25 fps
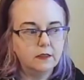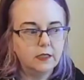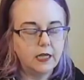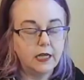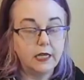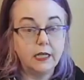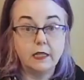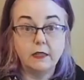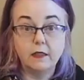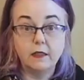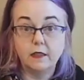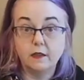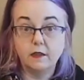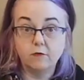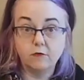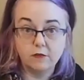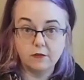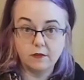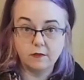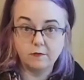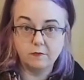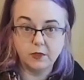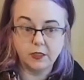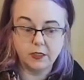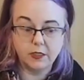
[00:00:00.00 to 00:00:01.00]
anything
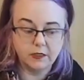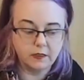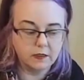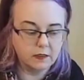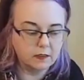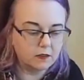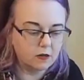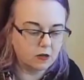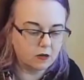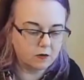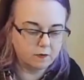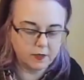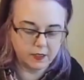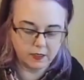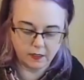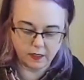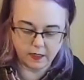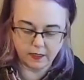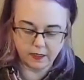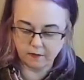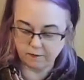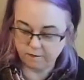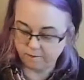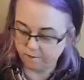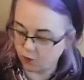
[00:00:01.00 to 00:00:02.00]
resembling a
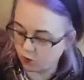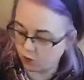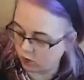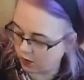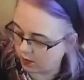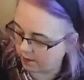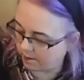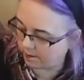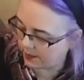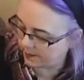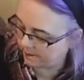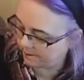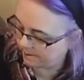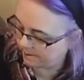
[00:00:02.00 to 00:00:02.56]
garment-like form.